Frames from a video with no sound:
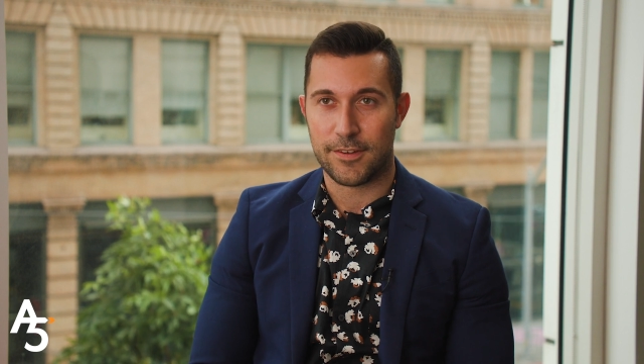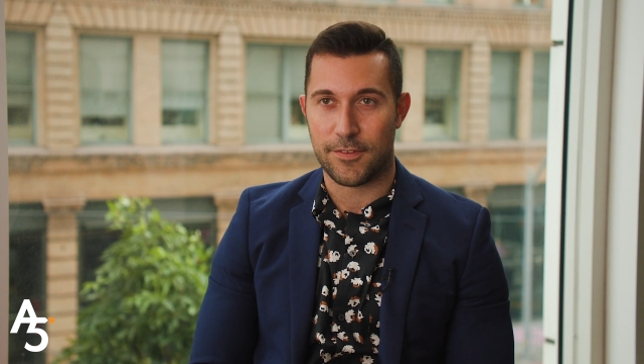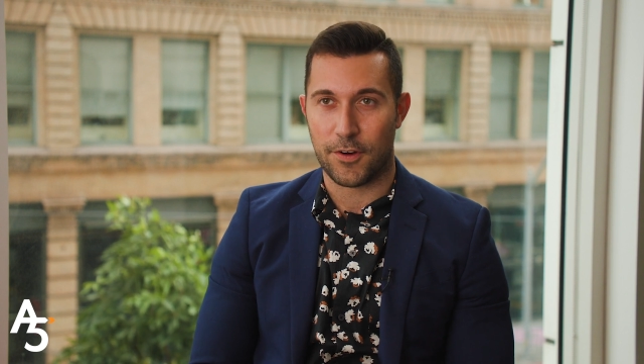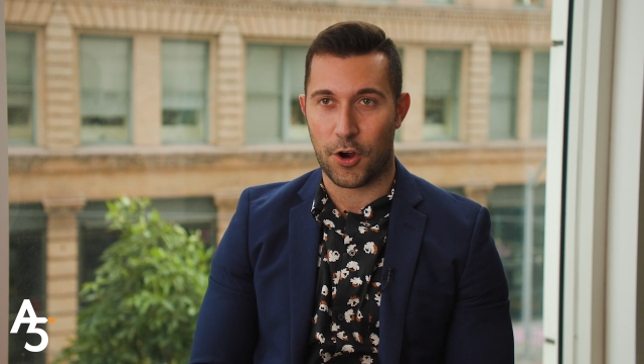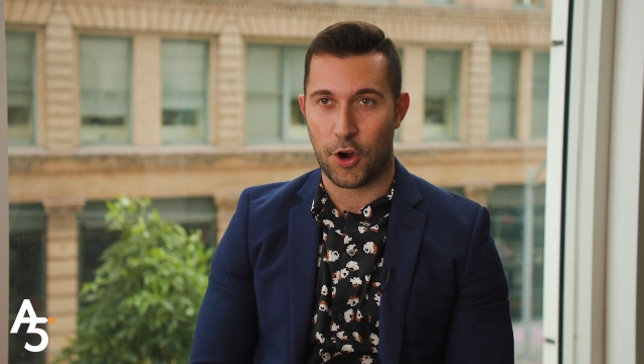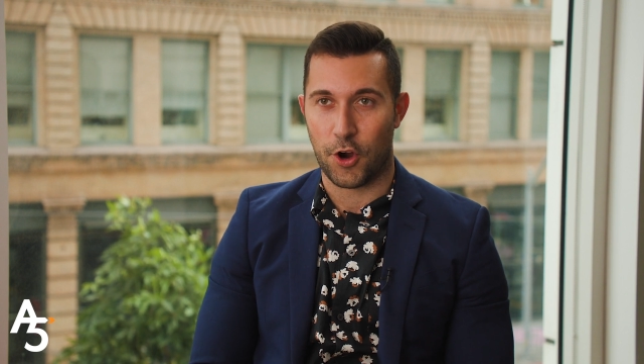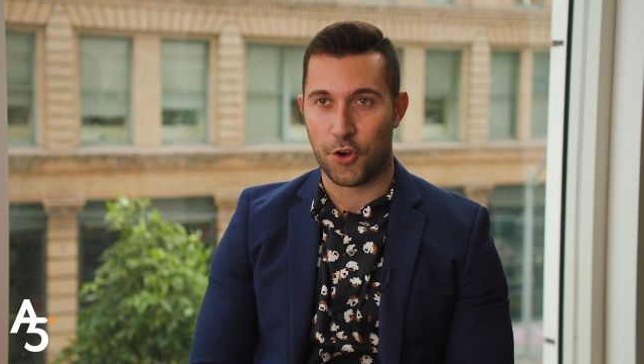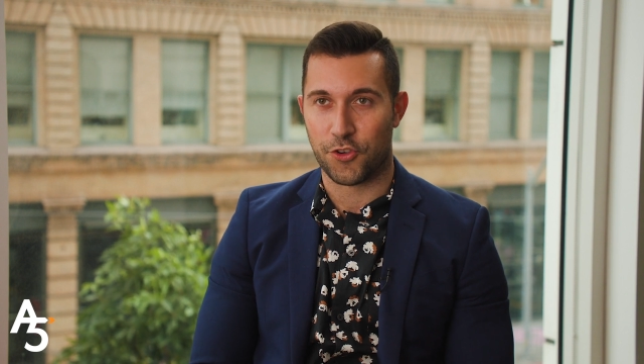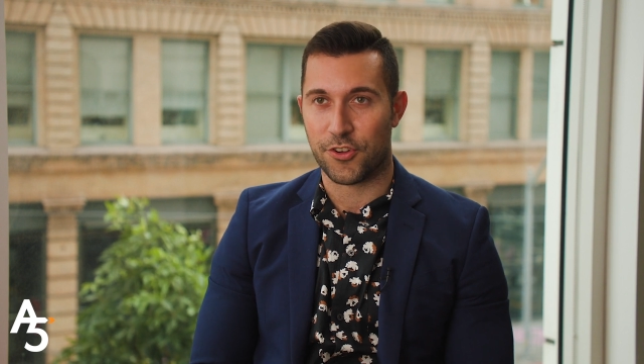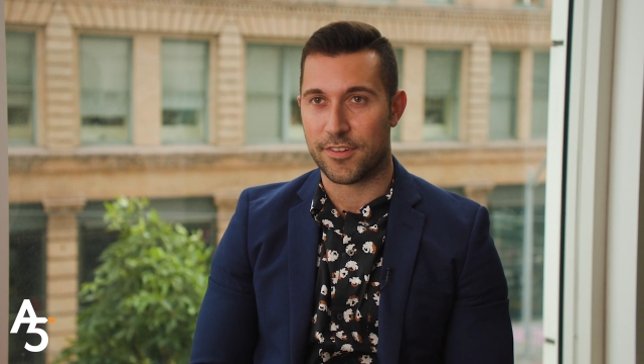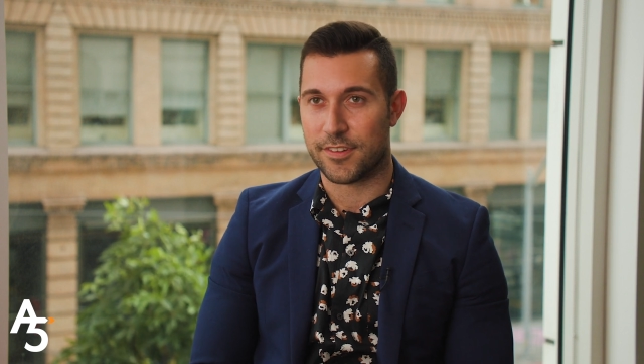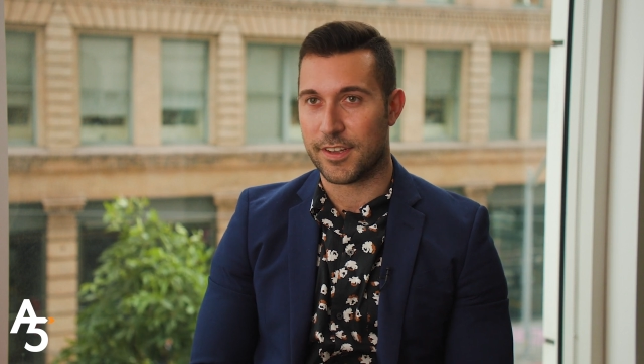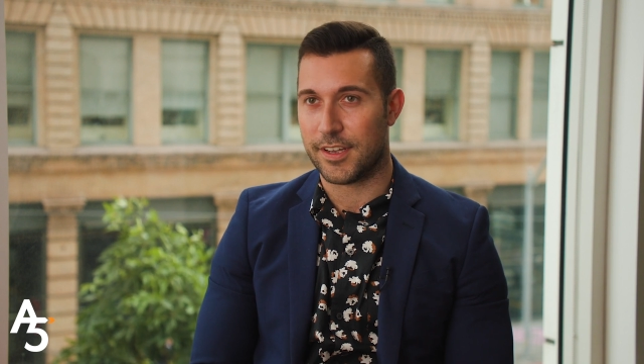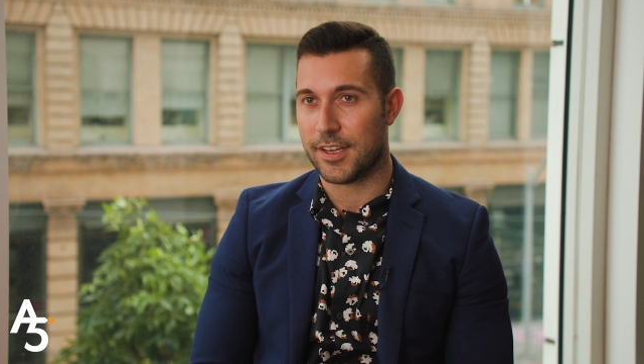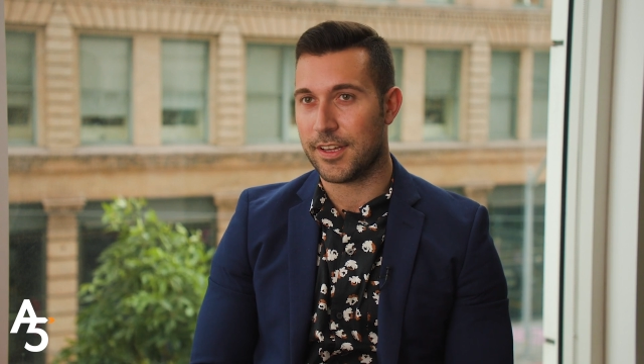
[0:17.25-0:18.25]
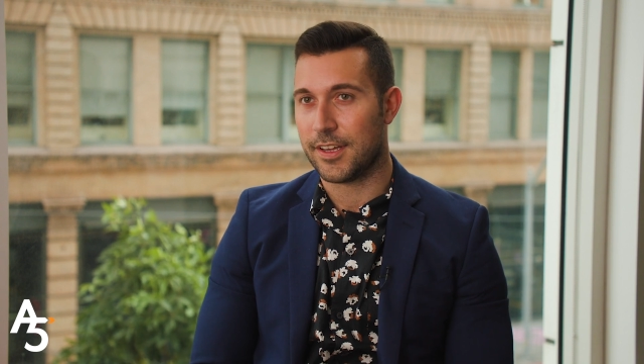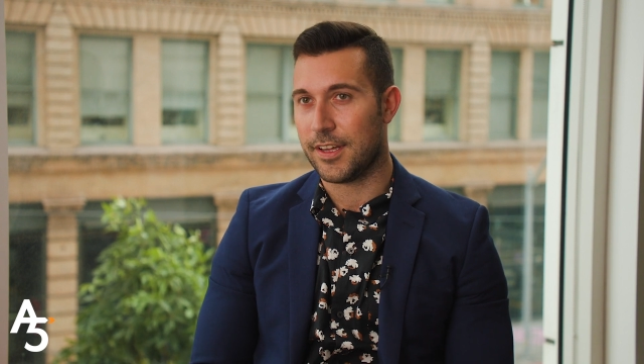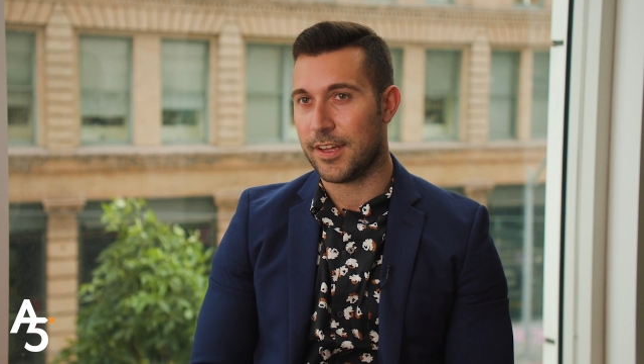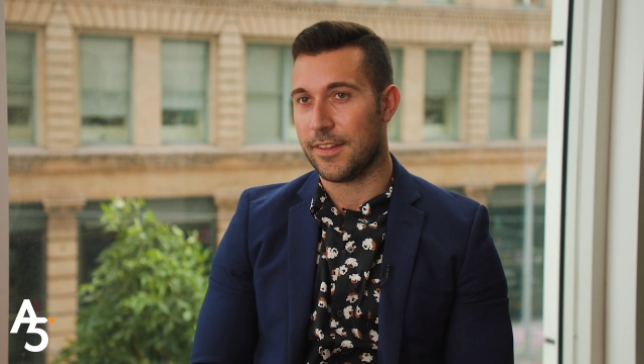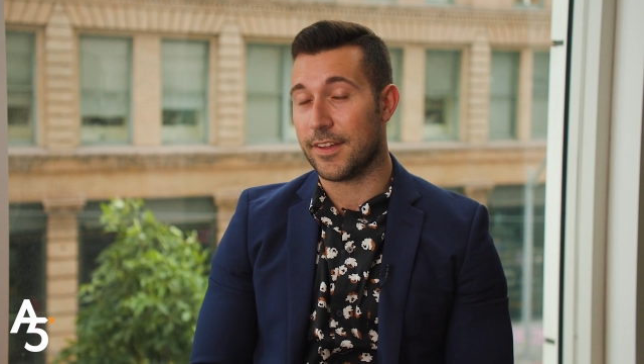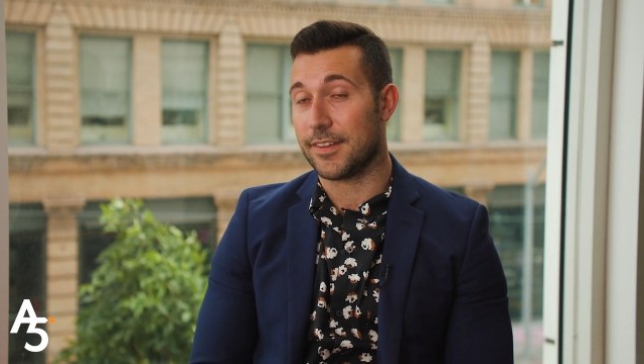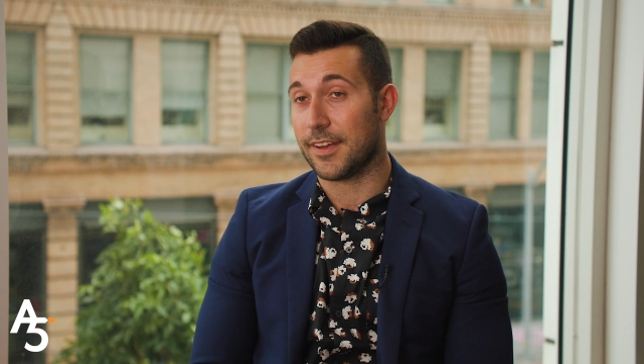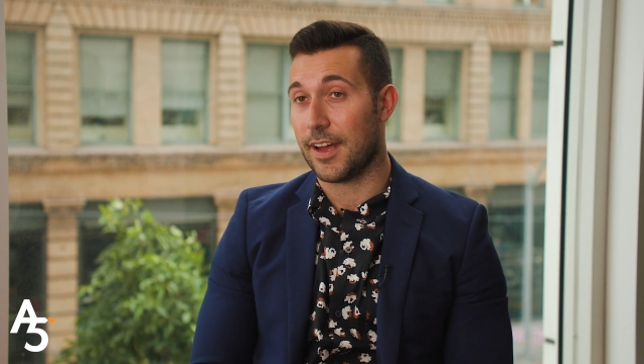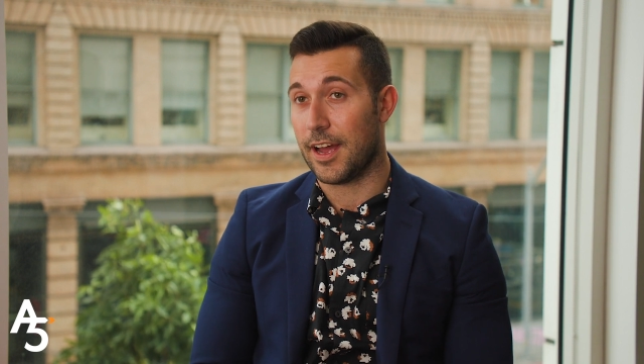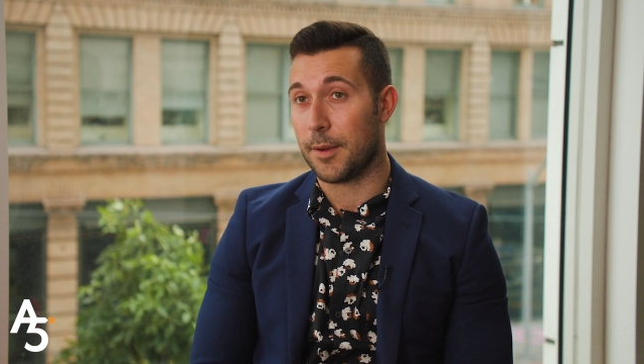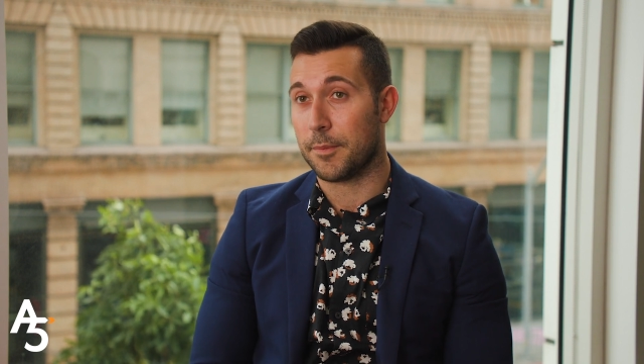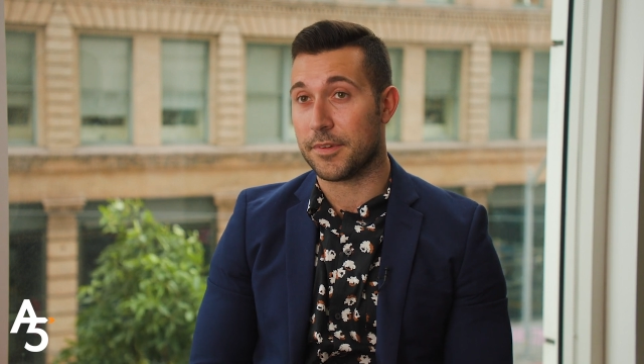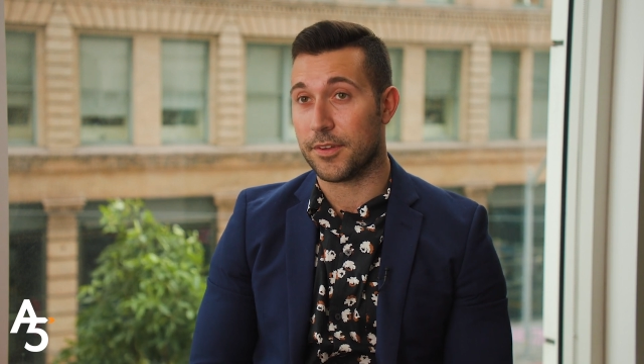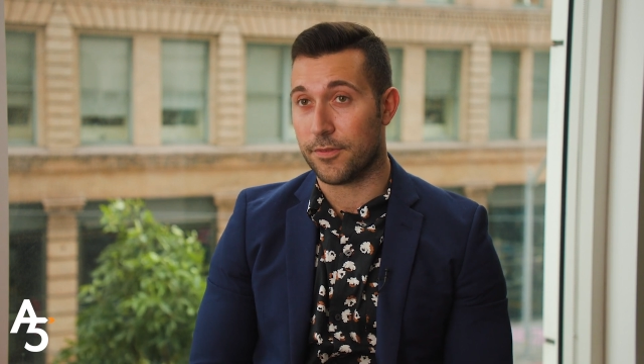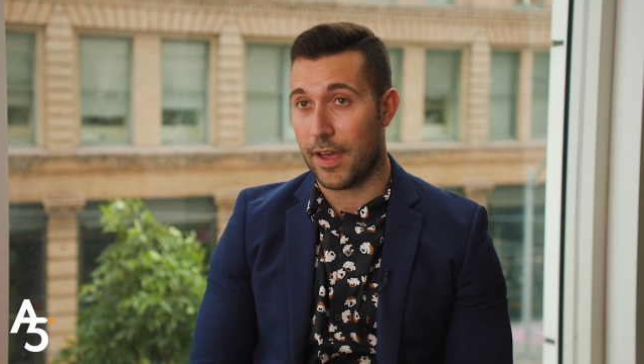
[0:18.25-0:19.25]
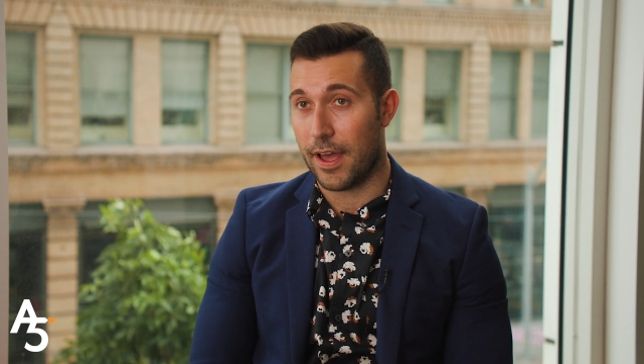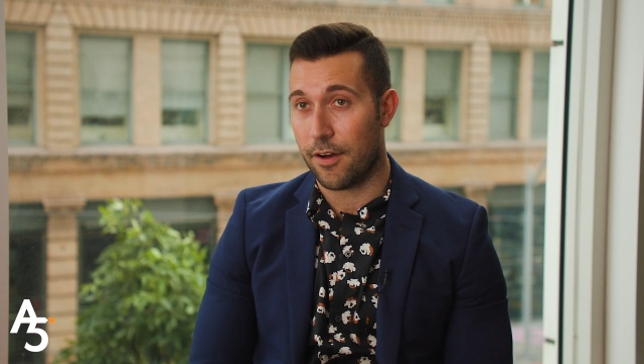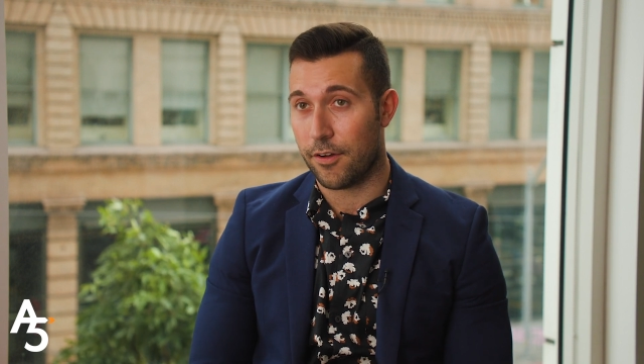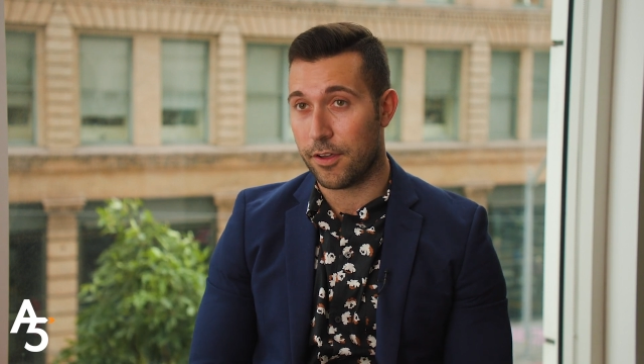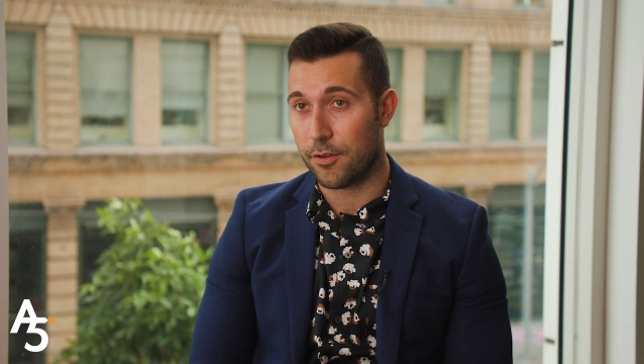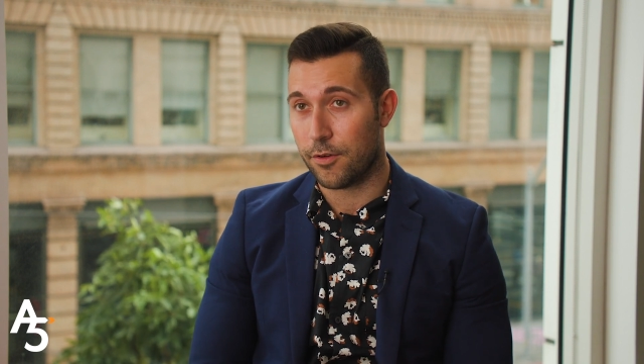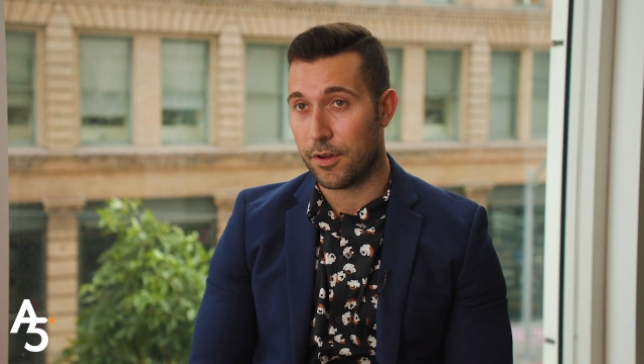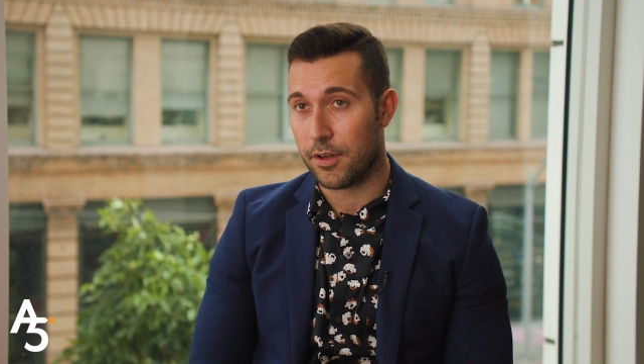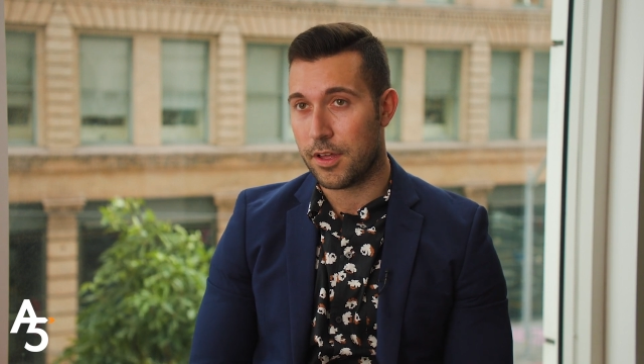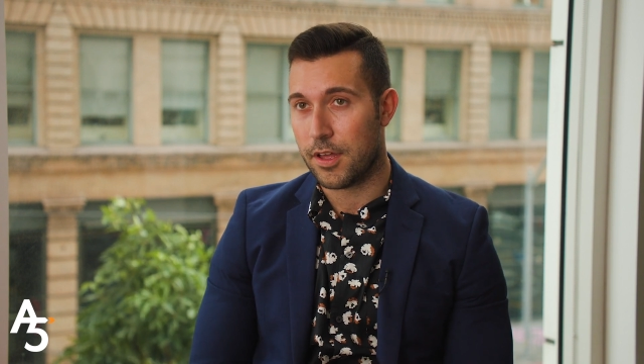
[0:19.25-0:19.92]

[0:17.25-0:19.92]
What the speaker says: for urgency, the time to value,